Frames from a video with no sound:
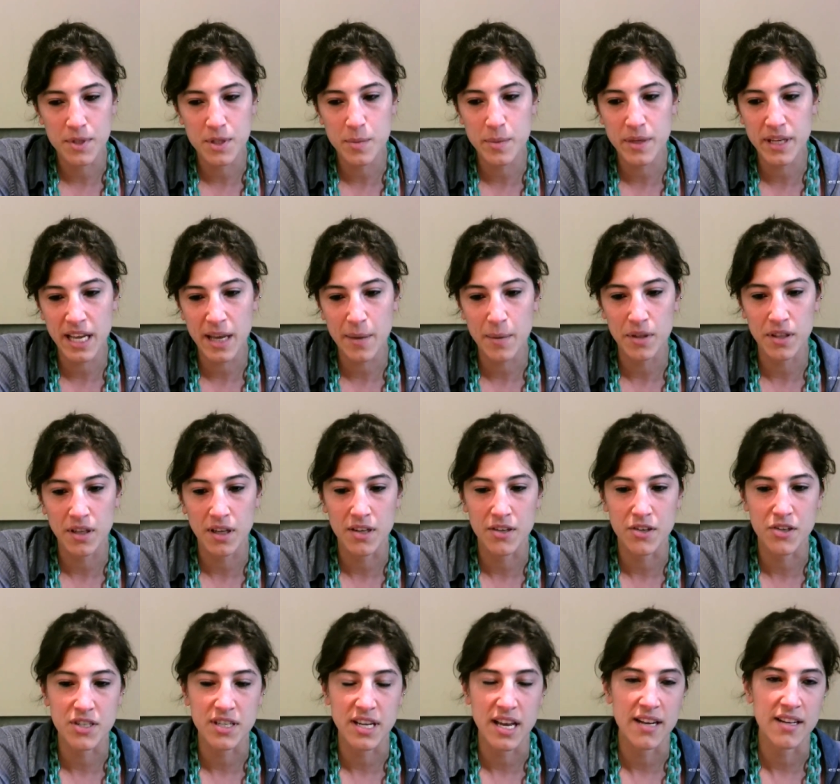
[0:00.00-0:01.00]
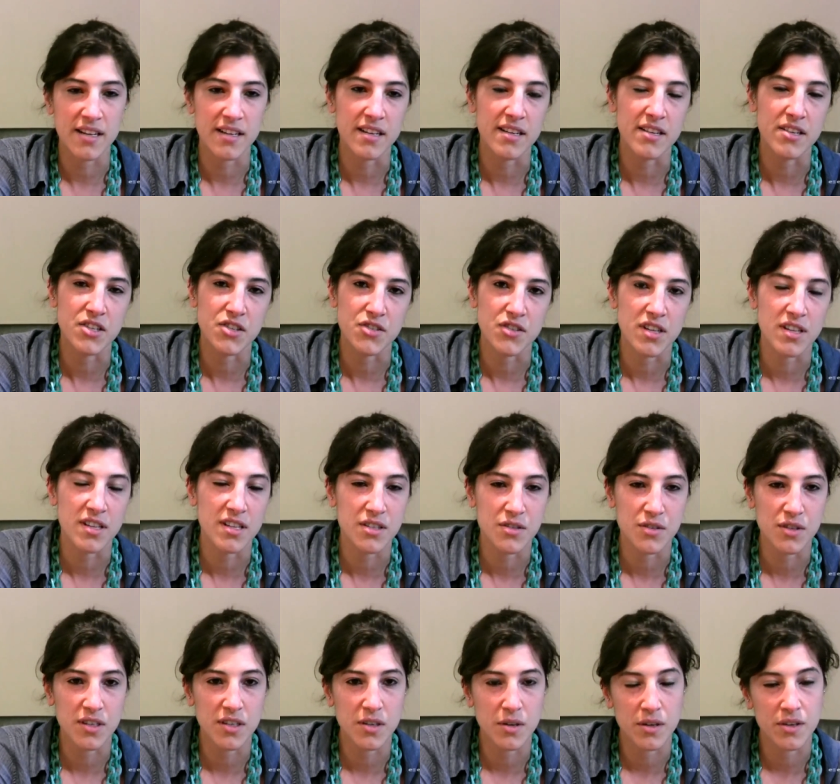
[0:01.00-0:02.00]
being able to understand an industry that's
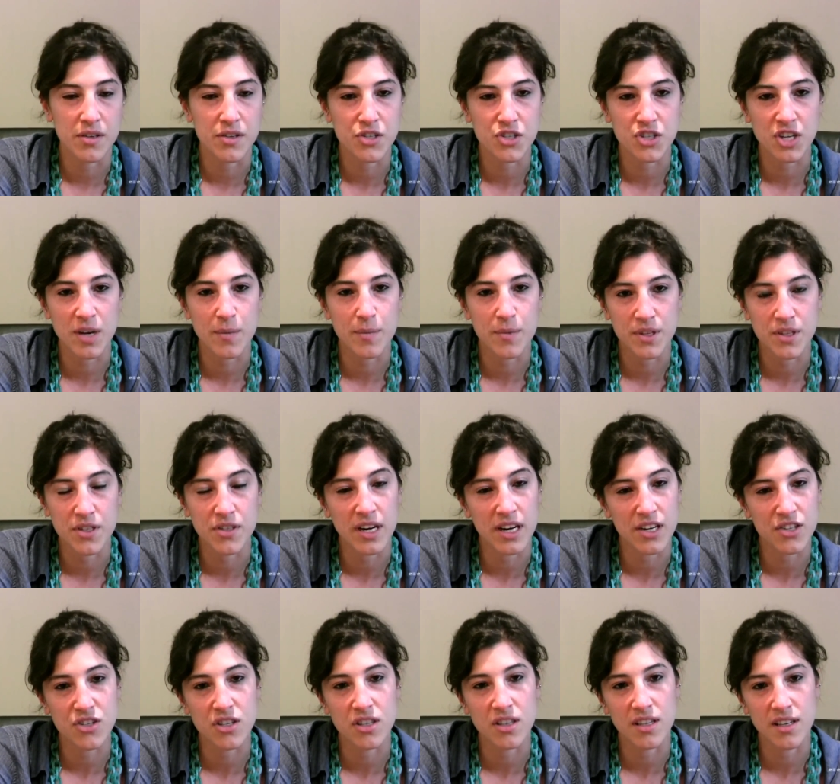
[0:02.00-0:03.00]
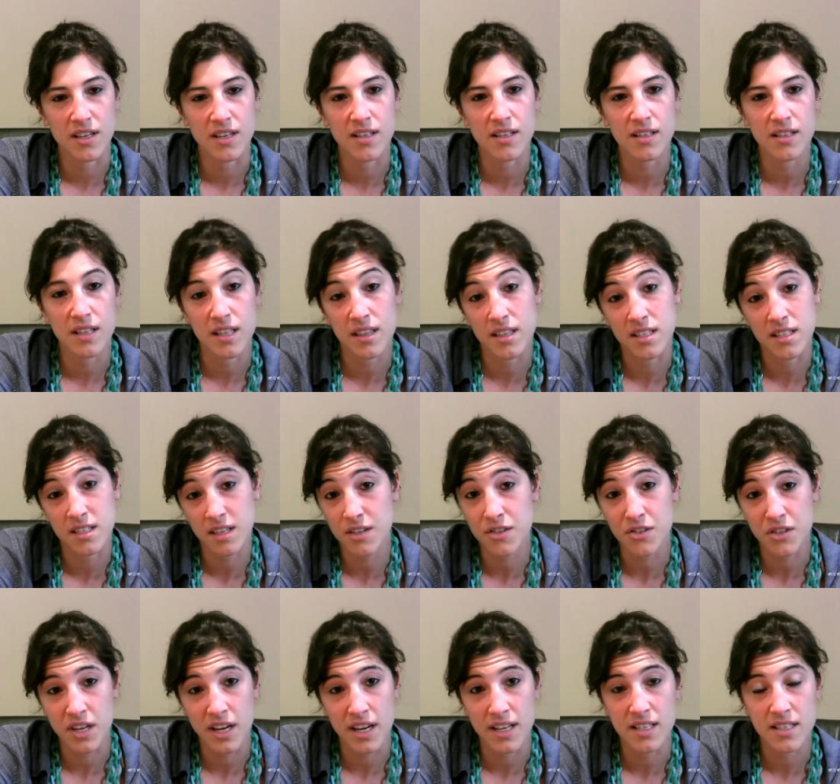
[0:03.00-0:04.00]
really going to shape the direction that this
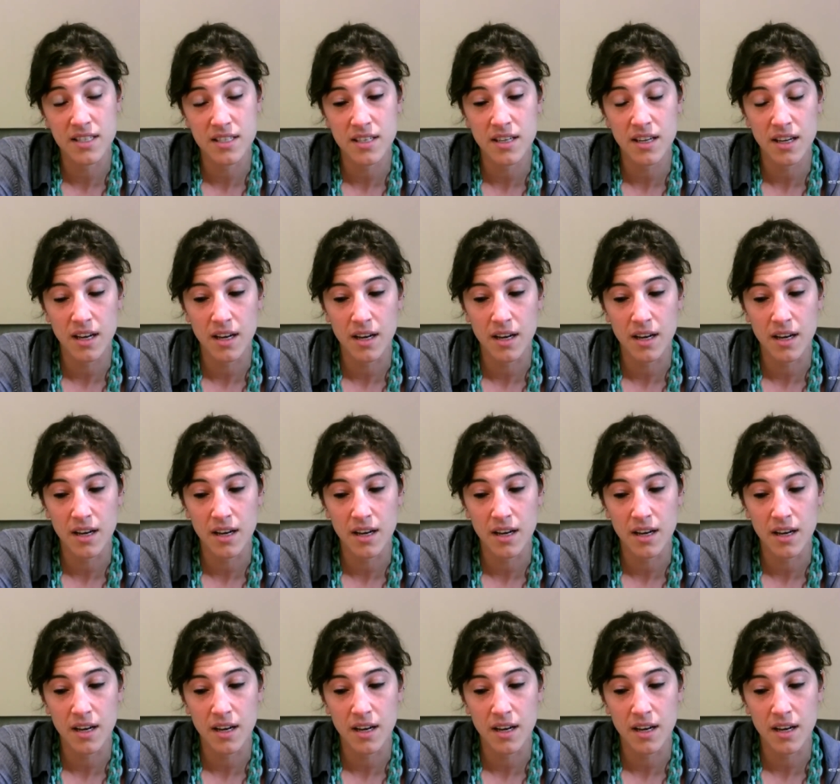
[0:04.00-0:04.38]
country heads.